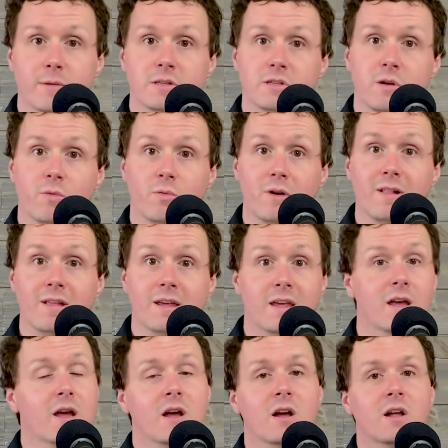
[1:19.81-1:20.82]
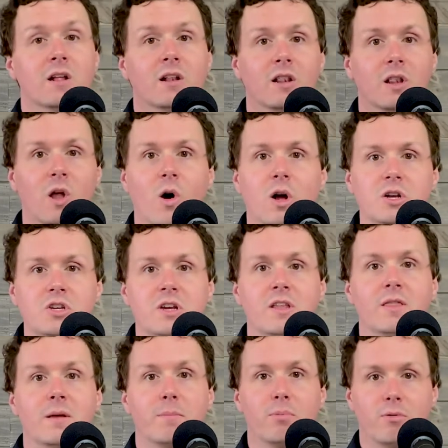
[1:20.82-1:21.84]
And so really,
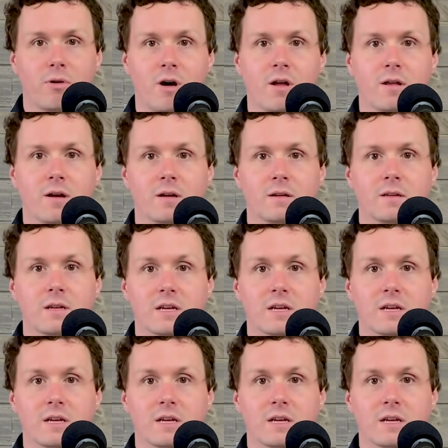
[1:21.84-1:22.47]
launching the product